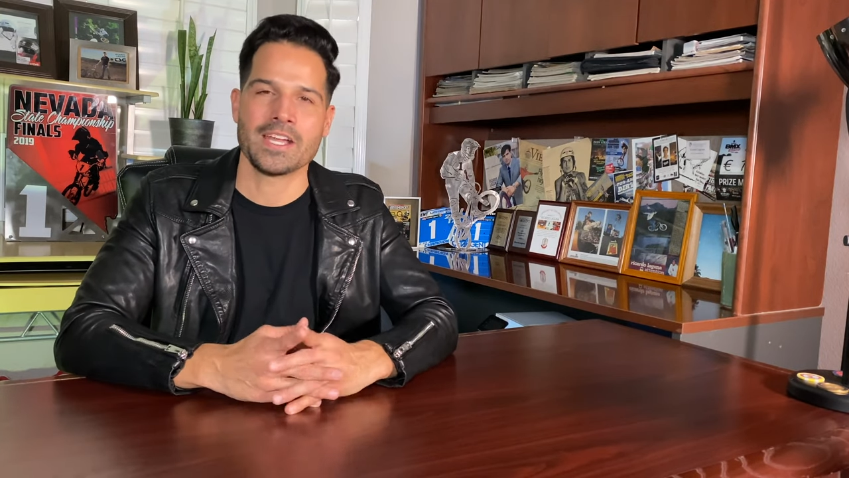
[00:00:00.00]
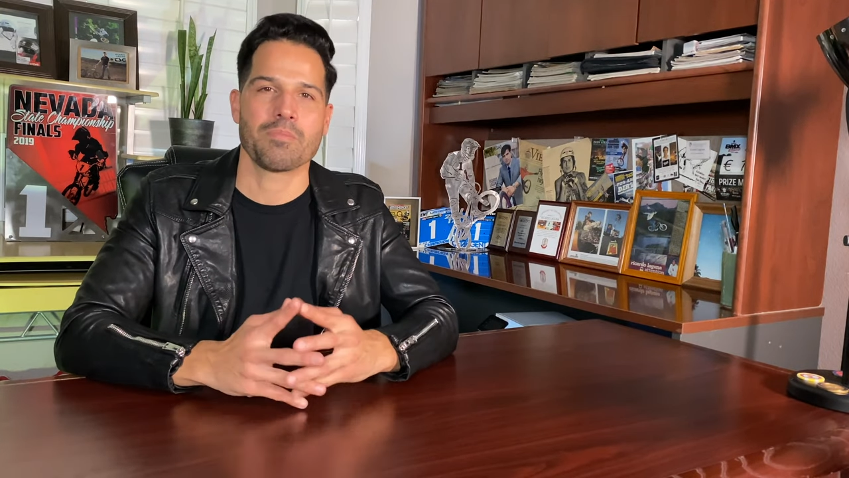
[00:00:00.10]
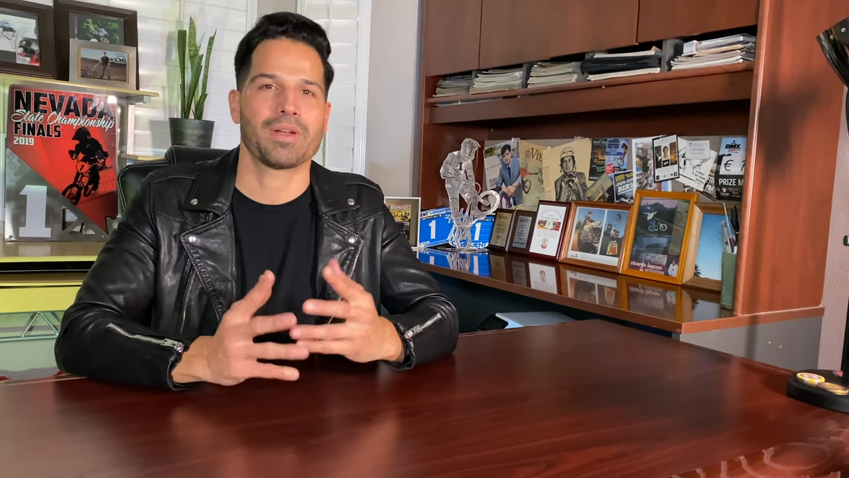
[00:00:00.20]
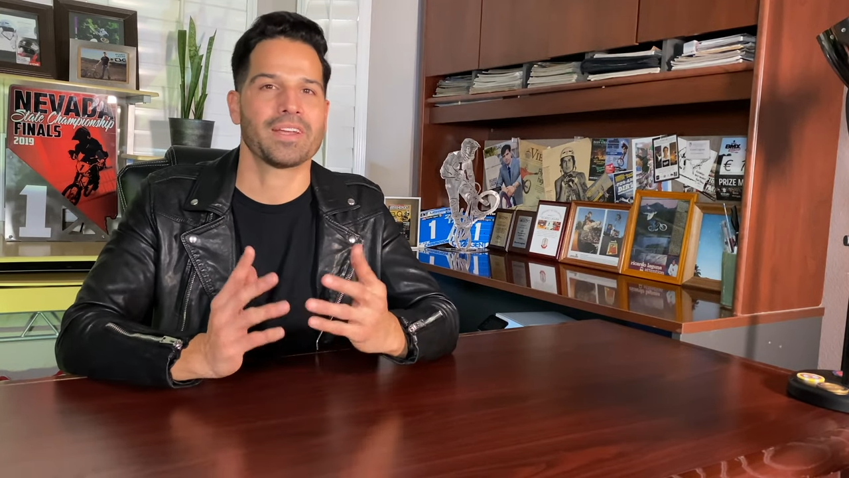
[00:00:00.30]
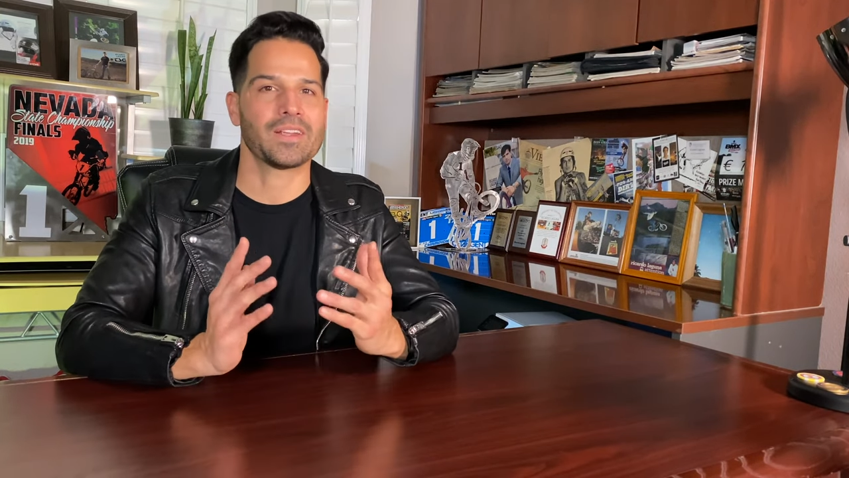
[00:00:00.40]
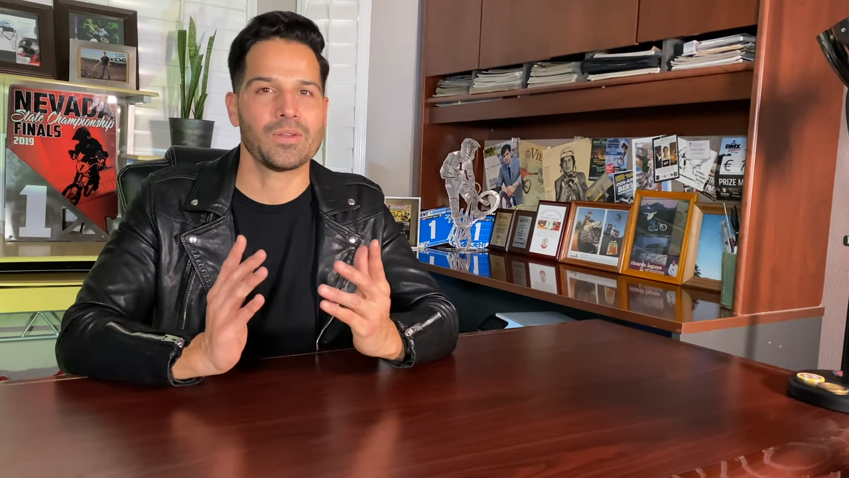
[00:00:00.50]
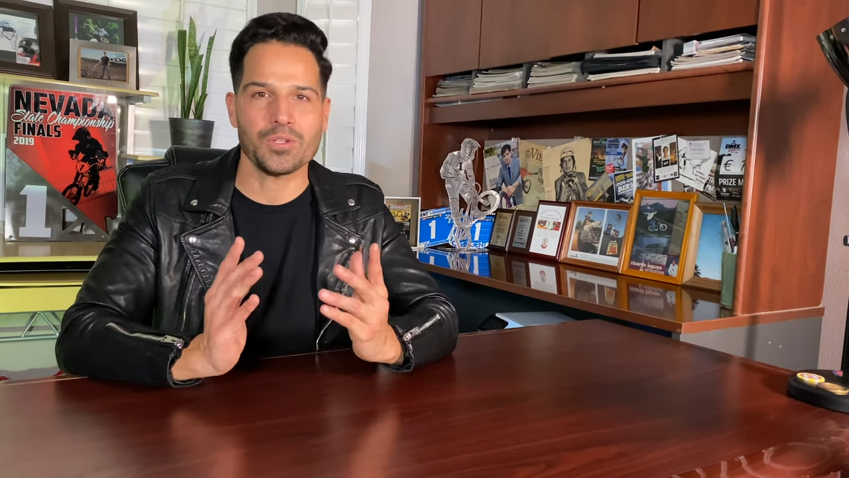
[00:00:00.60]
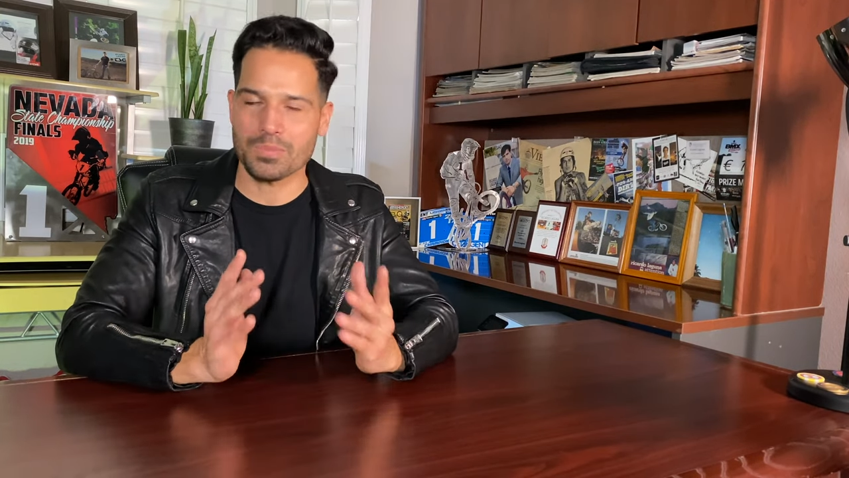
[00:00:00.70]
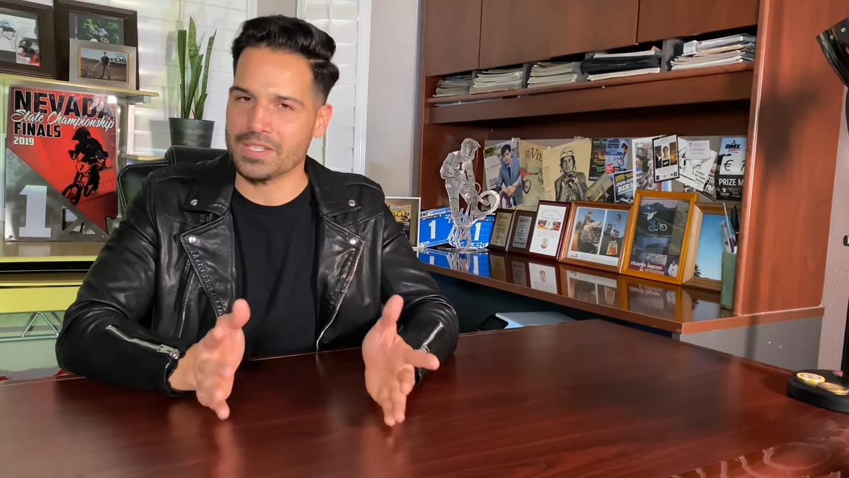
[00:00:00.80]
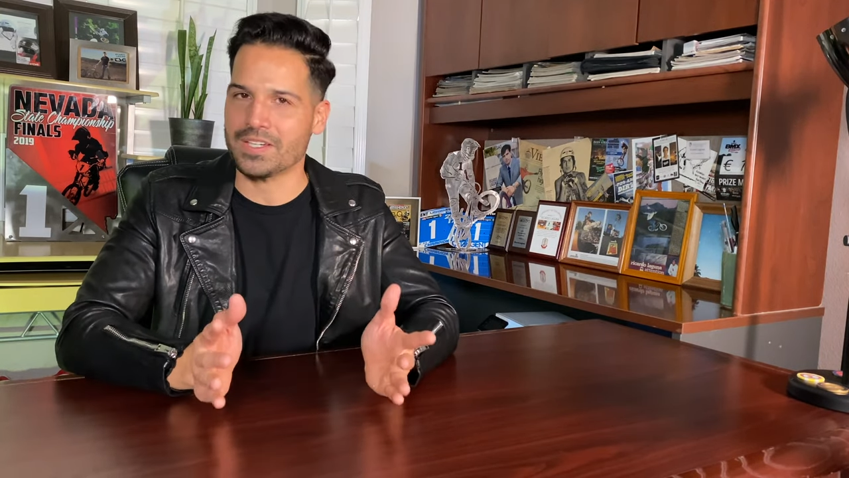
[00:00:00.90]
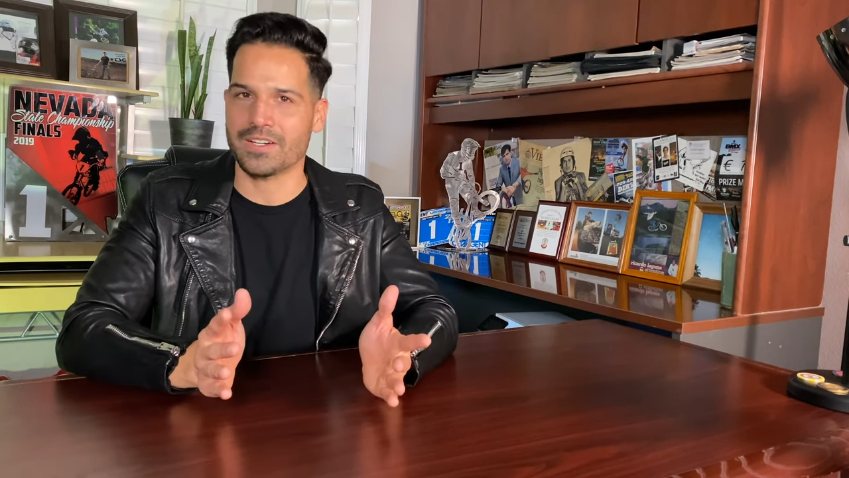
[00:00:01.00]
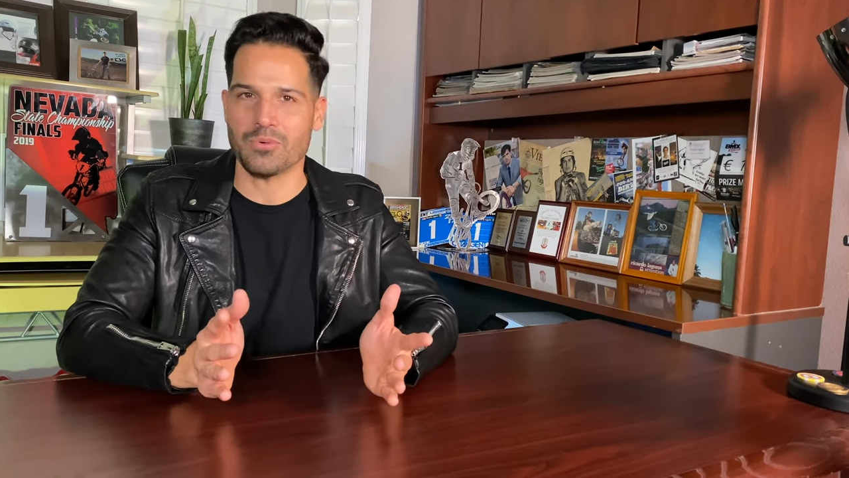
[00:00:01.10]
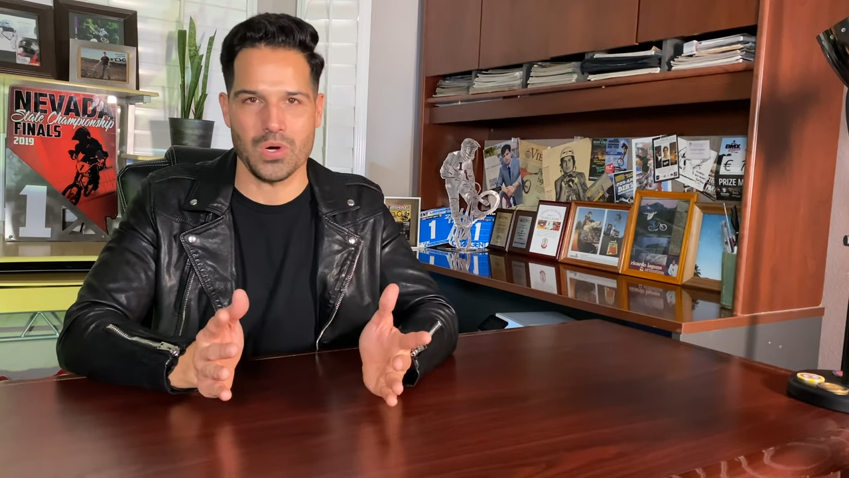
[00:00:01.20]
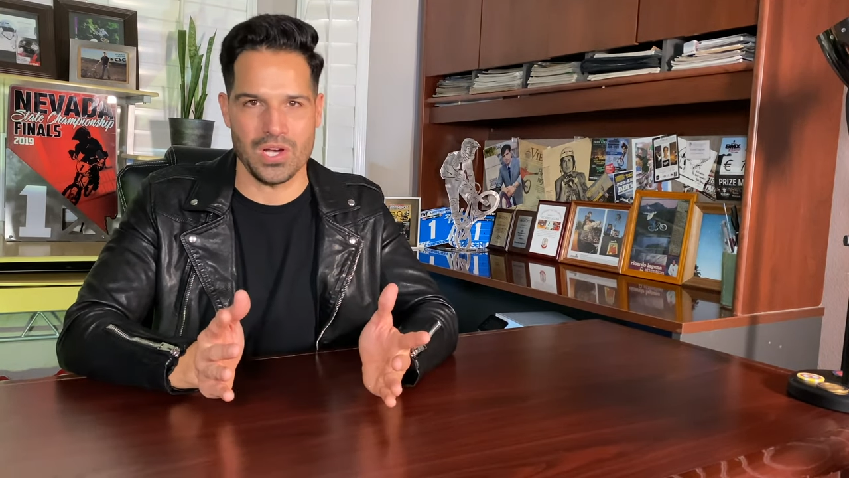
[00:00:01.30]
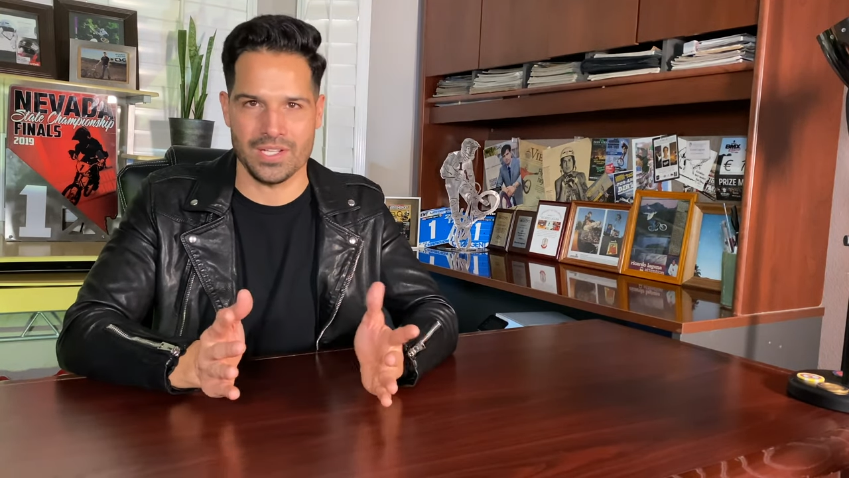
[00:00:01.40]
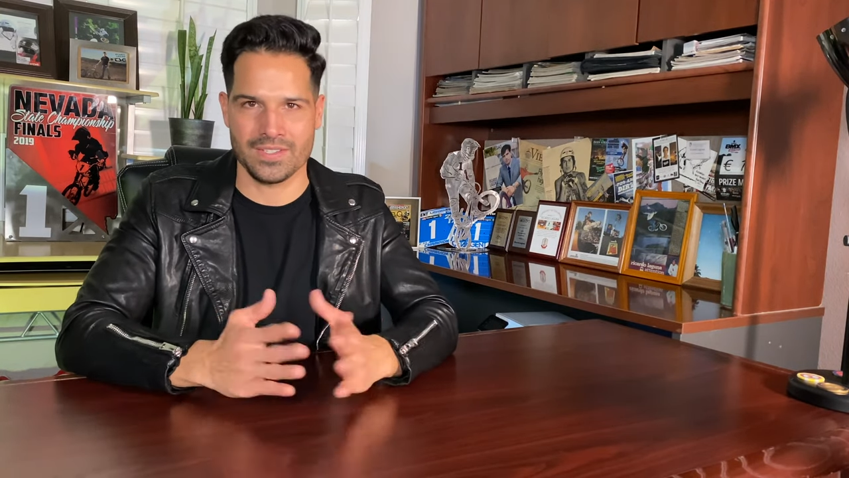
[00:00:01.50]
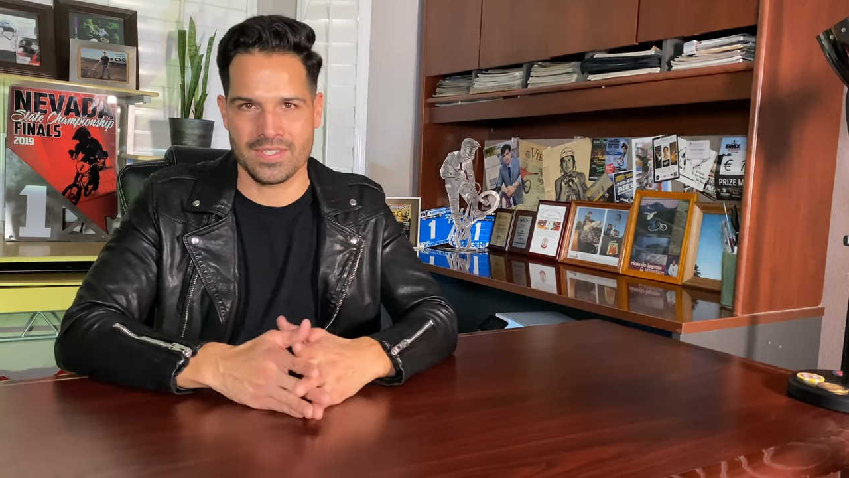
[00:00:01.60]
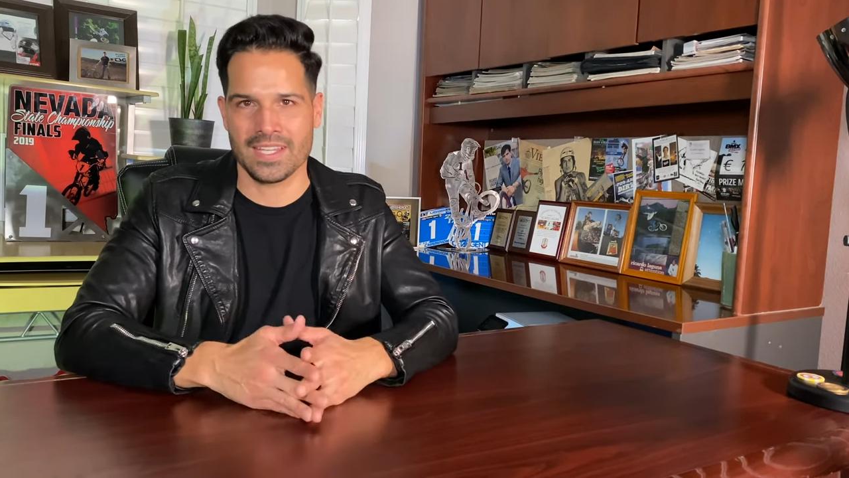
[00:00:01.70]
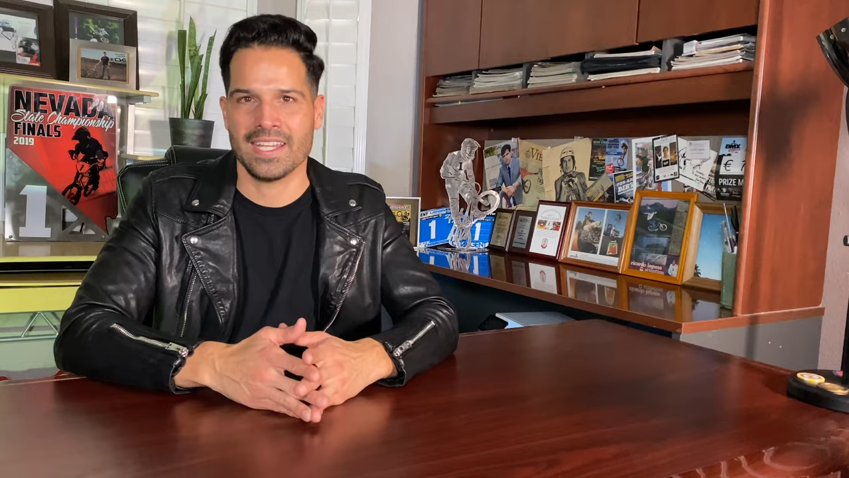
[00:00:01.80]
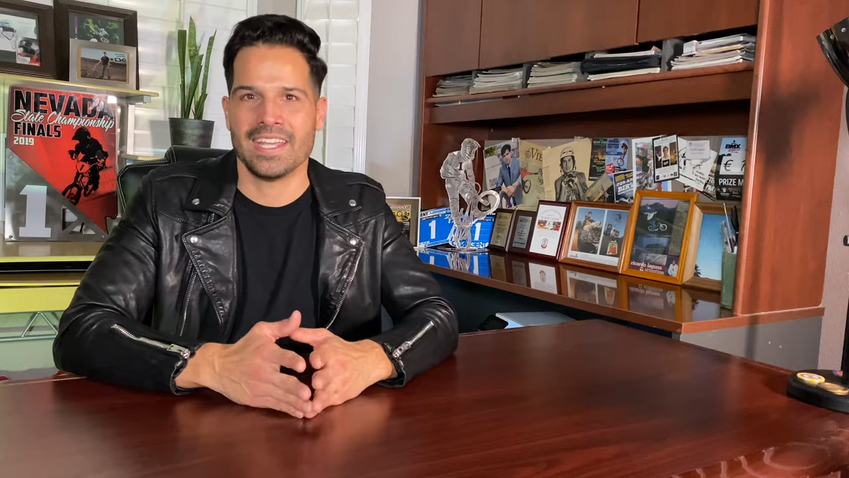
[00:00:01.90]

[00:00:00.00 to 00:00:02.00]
but I can only be young once.